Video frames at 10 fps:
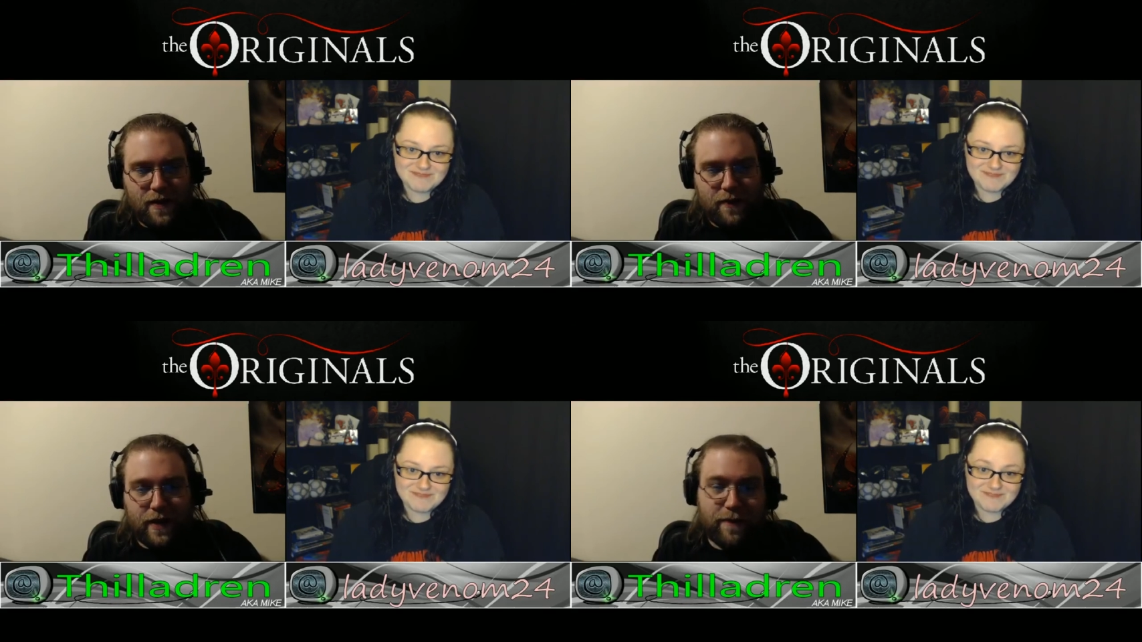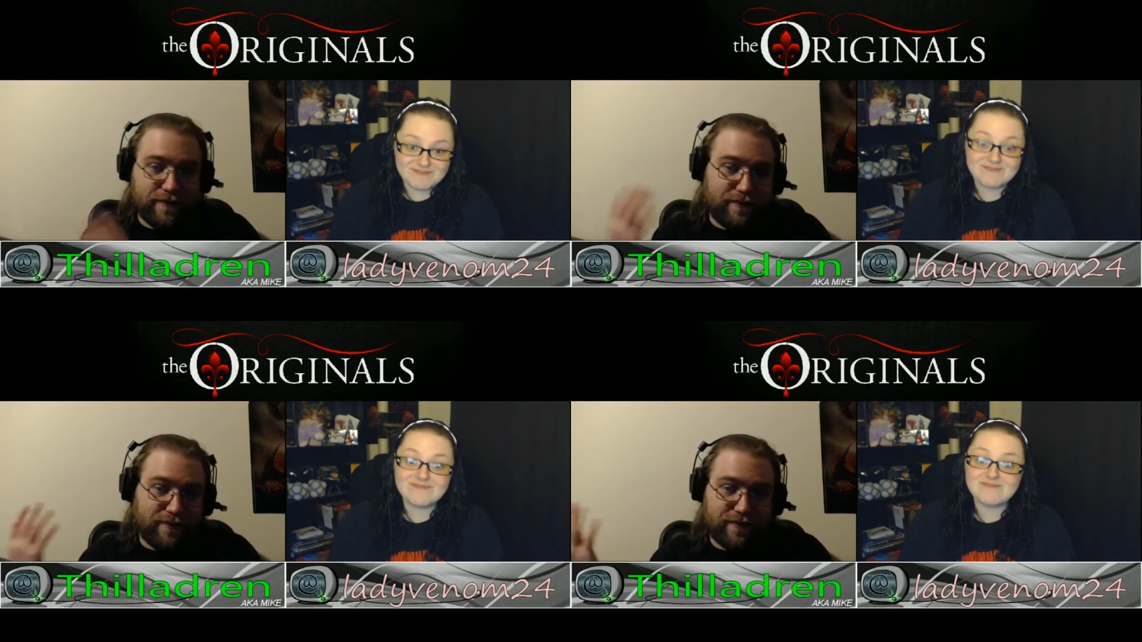Speaker 1: Well,
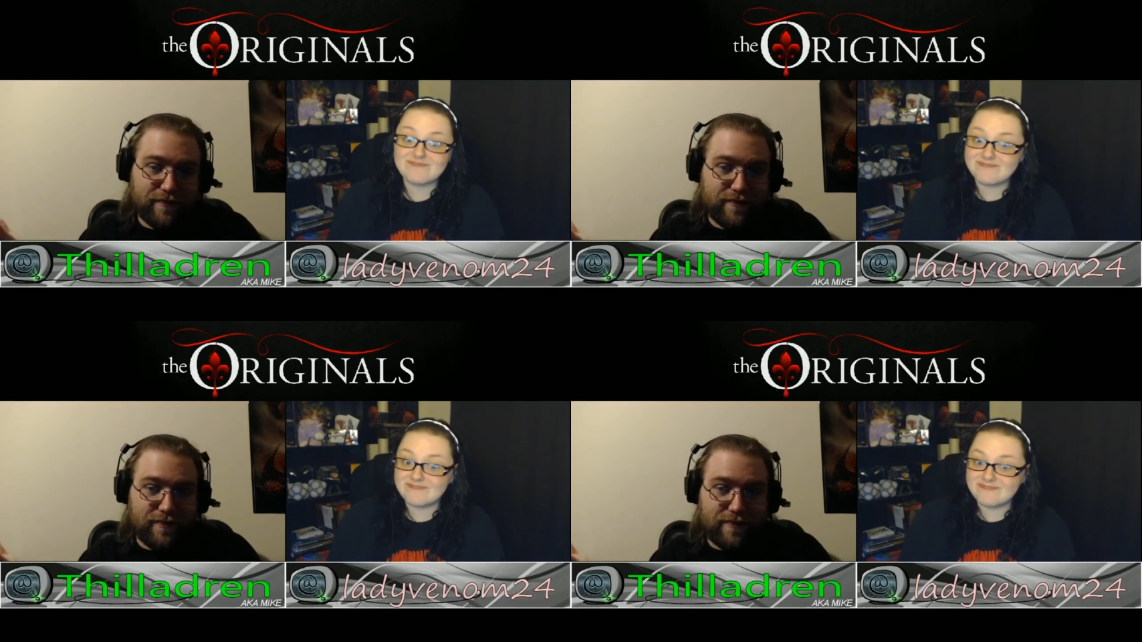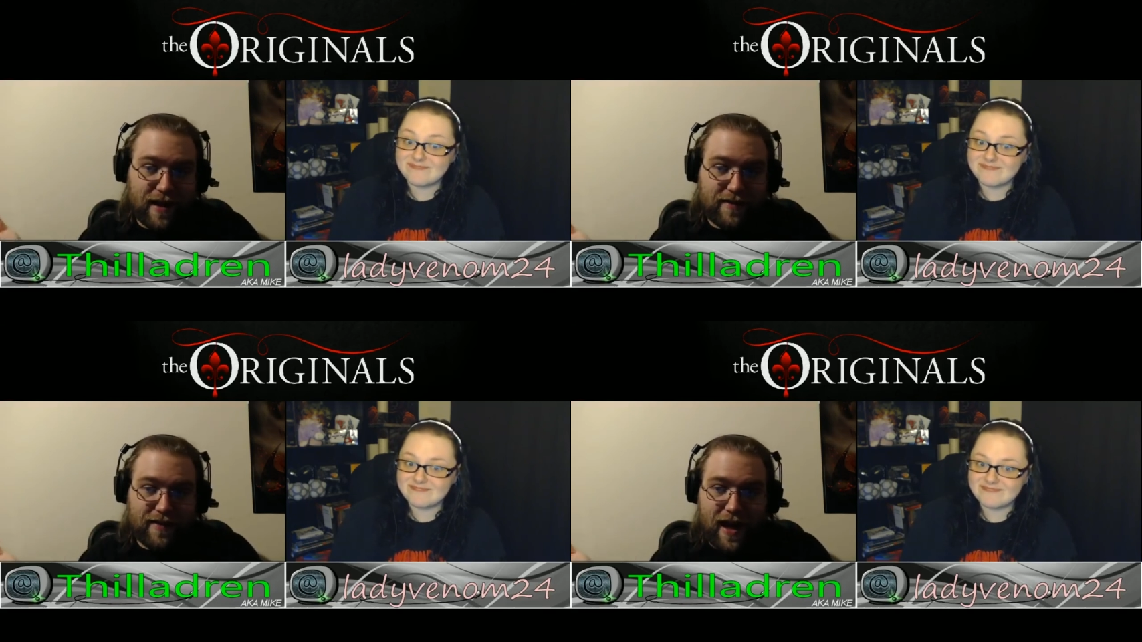
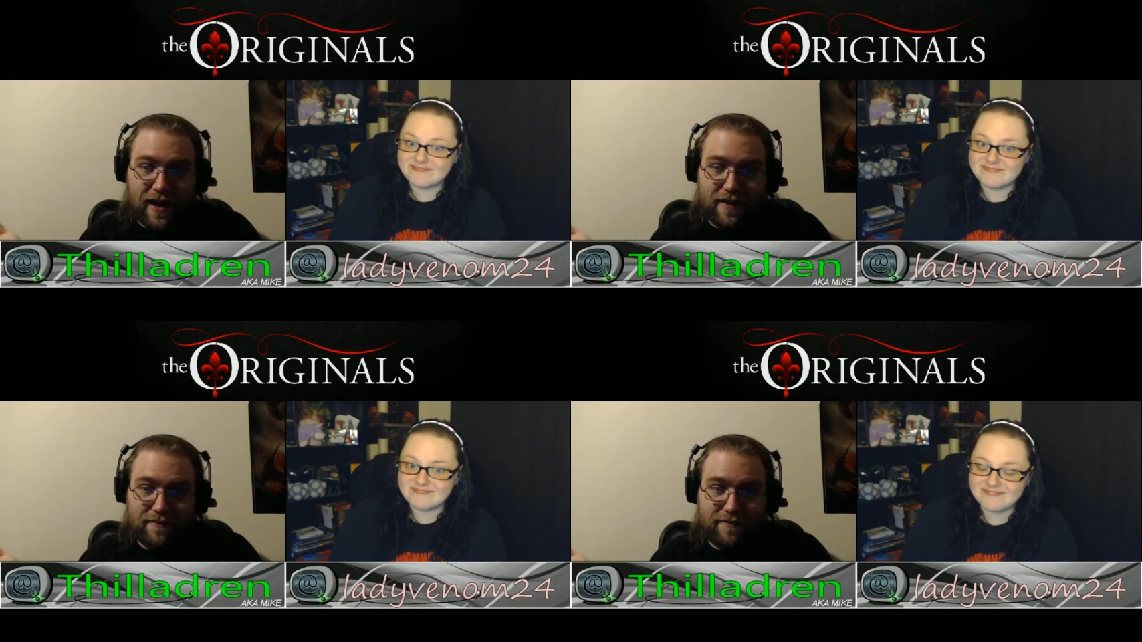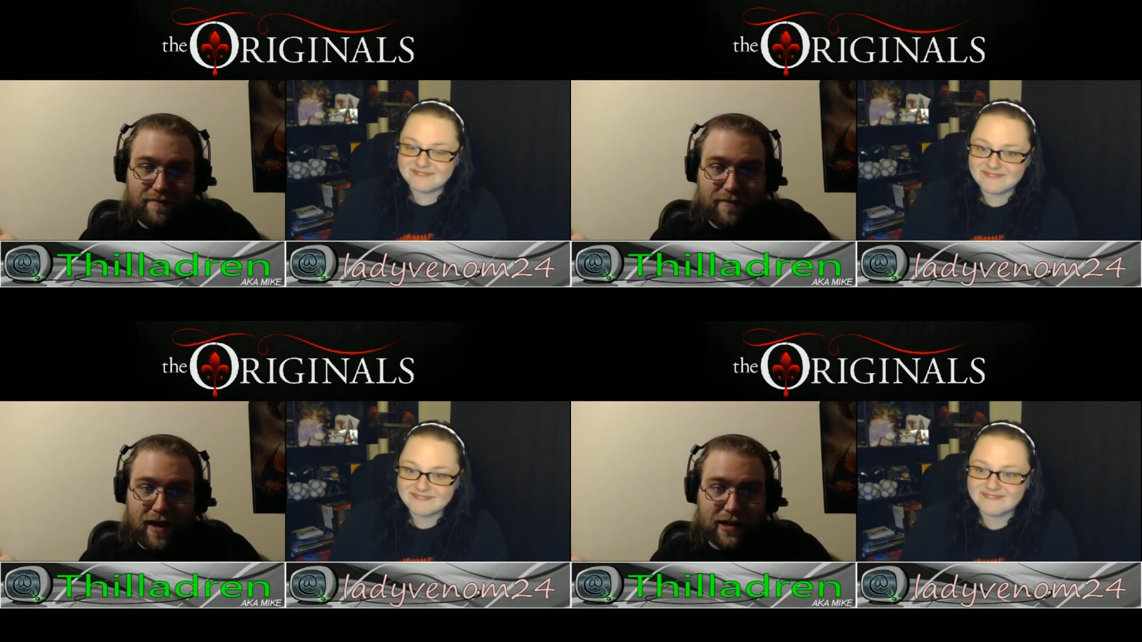that's that
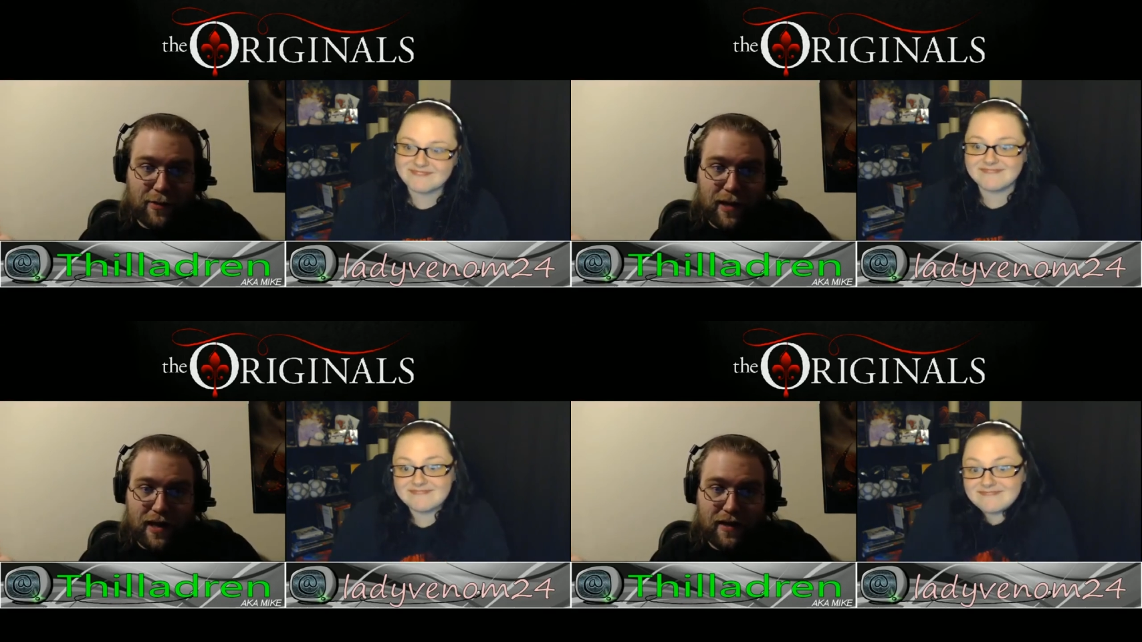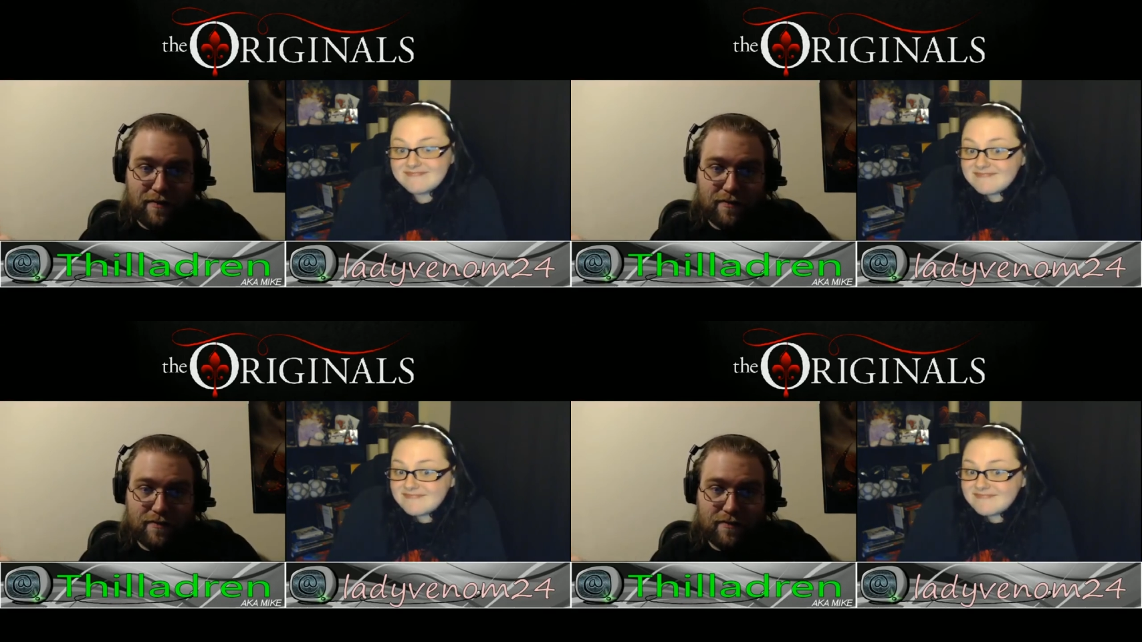next week,